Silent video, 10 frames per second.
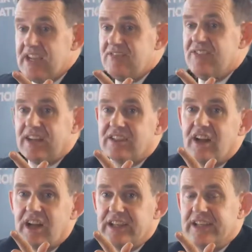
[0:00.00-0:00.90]
In fact,
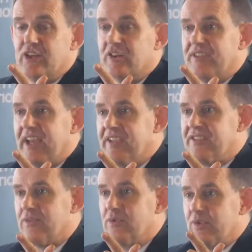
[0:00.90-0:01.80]
oddly enough, that
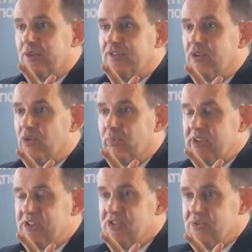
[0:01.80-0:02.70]
is the rule of the
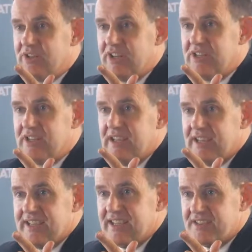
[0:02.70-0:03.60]
European Union,
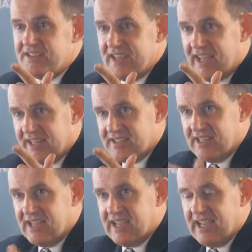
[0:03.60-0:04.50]
is that
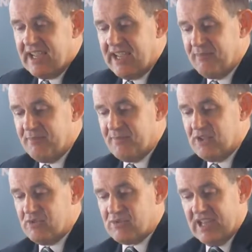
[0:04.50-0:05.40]

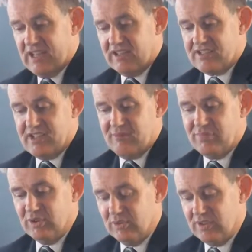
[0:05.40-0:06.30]
you cannot
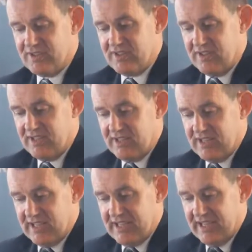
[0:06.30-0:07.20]
import
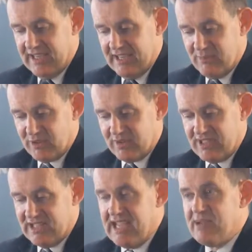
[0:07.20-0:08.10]

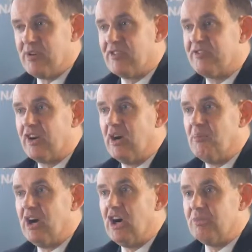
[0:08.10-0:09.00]
immigrant labour
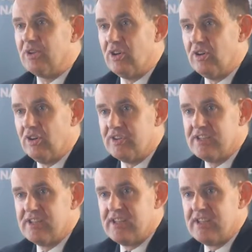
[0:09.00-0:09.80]
from abroad,